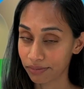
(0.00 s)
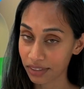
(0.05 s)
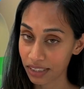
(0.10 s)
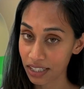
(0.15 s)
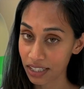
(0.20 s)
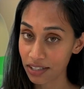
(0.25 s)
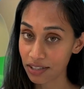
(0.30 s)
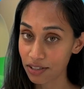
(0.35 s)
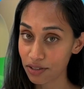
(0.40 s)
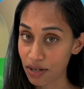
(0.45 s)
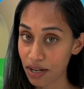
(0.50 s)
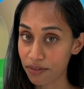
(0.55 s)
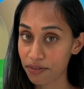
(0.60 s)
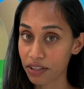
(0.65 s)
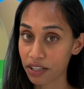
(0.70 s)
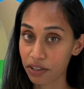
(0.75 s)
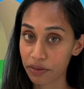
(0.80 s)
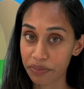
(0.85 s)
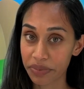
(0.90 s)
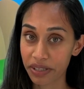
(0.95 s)
Because you have a
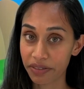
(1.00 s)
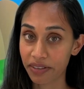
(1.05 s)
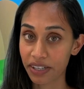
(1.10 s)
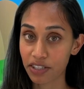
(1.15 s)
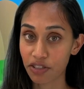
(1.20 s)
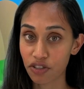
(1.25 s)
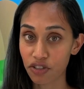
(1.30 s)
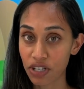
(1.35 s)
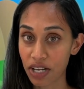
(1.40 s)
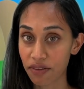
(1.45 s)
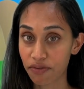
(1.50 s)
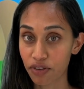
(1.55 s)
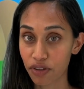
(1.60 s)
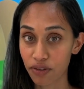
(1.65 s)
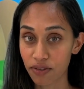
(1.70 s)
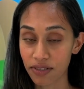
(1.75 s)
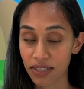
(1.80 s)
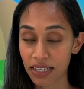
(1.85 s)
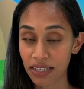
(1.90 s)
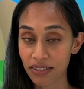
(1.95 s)
little bit of extra time for
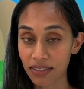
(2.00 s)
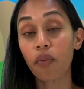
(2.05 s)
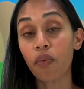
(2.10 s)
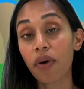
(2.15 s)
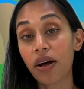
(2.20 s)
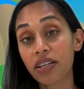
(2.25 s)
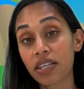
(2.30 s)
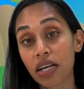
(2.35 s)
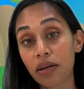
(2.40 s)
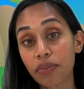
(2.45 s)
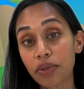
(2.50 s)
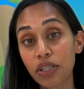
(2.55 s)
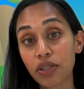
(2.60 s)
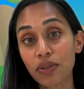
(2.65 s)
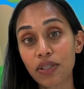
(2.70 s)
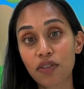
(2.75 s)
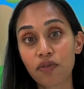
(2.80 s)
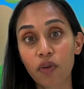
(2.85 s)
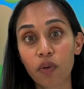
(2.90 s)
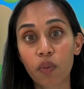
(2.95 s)
those things. W
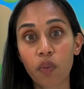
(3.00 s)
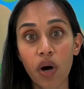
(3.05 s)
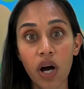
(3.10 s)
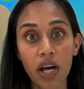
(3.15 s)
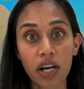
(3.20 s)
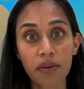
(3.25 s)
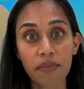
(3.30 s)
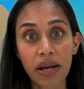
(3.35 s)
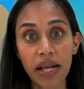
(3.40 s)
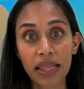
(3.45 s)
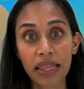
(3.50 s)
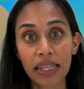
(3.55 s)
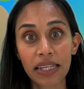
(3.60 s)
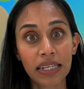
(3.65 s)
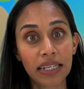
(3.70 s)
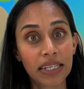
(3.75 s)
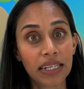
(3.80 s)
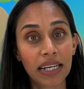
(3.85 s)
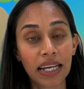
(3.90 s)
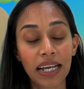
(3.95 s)
is for
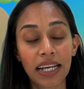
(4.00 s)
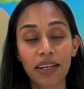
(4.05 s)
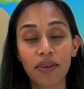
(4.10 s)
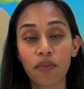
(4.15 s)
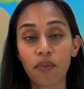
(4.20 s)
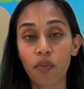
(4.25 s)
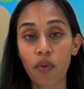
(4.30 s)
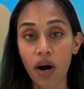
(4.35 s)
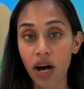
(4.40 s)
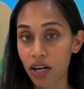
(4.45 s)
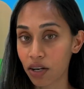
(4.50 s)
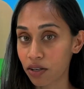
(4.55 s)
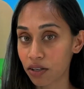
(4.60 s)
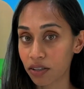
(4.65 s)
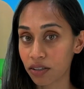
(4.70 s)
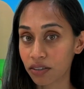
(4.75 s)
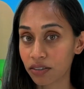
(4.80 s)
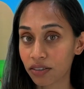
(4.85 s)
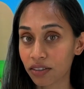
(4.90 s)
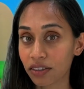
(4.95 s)
watermelon and water.
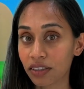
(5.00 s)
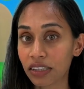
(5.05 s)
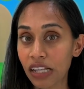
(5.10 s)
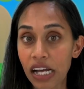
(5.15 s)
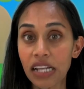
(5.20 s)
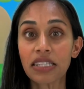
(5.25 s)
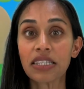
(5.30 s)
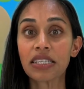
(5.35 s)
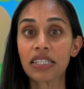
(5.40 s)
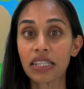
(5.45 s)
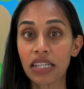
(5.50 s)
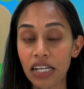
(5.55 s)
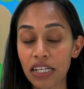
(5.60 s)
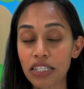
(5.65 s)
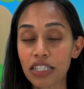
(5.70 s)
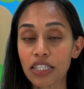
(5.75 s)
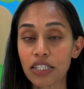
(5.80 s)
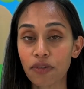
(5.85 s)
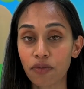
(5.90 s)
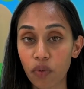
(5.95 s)
Lots and
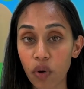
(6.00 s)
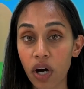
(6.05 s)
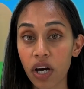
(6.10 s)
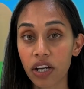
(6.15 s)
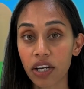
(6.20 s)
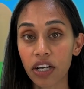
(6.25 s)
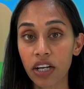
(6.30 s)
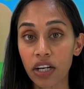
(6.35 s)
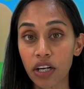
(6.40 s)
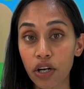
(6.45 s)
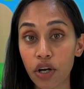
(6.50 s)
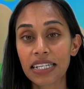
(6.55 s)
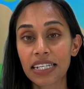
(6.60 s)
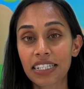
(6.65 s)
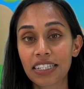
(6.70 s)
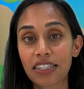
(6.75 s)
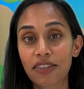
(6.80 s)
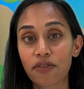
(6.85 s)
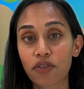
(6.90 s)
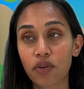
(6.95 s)
lots of water.
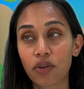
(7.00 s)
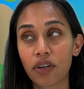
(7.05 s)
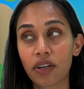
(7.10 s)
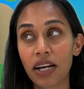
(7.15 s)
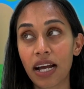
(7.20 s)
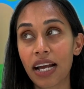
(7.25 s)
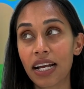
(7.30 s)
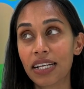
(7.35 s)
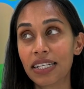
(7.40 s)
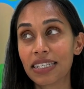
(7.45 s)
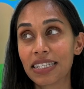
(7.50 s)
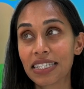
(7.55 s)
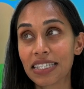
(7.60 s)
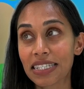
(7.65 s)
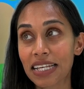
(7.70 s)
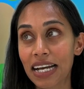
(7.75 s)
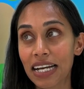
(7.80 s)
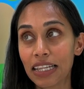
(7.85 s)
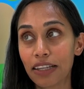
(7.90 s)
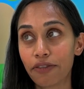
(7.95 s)
Is for
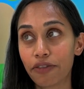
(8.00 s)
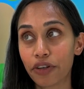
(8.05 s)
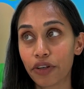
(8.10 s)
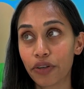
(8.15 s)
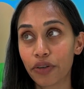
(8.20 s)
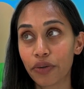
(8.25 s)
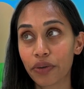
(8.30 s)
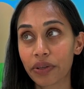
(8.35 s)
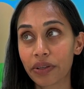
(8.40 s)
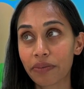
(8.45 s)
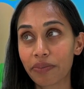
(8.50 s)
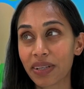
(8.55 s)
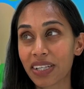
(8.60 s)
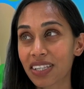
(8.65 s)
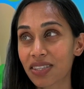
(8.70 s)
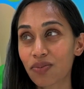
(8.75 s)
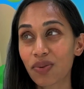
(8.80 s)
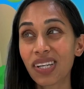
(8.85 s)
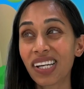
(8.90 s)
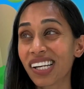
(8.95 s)
xylophone.
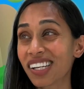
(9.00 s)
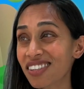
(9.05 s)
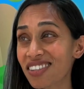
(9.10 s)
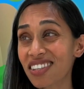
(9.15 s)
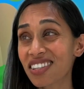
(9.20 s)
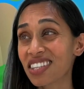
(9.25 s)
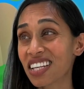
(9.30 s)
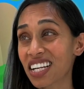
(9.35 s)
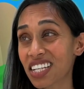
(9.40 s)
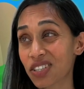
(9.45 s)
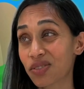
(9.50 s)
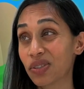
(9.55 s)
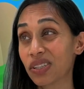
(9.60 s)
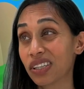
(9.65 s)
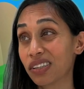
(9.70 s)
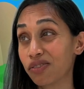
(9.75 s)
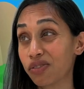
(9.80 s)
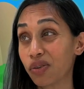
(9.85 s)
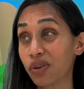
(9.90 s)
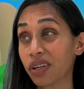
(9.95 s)
Because what else is X
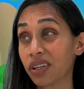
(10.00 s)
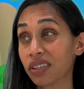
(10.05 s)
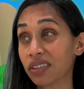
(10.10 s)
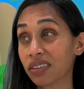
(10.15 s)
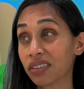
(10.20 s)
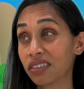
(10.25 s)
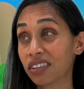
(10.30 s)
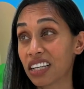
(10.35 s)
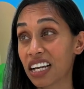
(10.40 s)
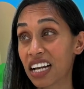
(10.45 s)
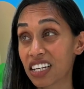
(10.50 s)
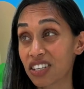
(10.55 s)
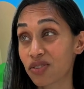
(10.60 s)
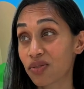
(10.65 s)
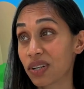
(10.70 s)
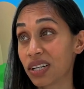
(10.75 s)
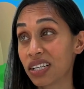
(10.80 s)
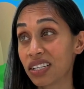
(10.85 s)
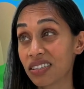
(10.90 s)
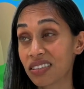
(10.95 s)
really for?
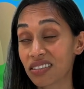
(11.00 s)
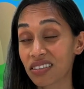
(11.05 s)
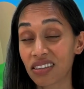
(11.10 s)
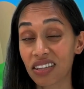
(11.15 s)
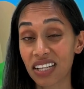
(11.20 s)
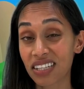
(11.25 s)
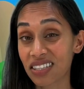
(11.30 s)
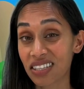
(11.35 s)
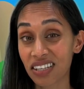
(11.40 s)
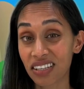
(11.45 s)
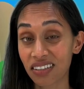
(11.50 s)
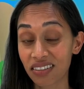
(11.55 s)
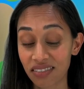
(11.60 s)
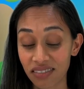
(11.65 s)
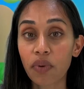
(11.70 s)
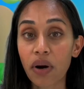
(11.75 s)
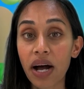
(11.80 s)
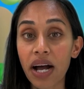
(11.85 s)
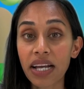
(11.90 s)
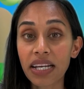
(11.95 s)
X-rays and that's it.
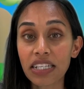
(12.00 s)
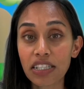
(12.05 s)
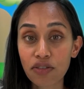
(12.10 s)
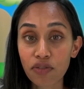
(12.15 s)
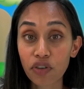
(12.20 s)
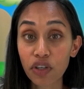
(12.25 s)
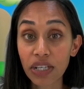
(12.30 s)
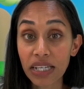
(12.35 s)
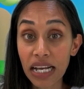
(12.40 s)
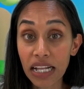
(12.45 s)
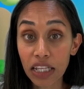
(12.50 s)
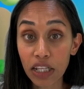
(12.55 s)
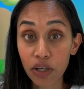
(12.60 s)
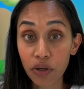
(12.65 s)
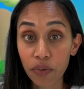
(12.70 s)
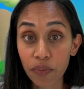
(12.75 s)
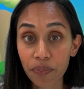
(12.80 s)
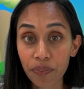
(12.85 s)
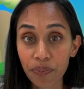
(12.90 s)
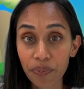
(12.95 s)
Y is for yellow.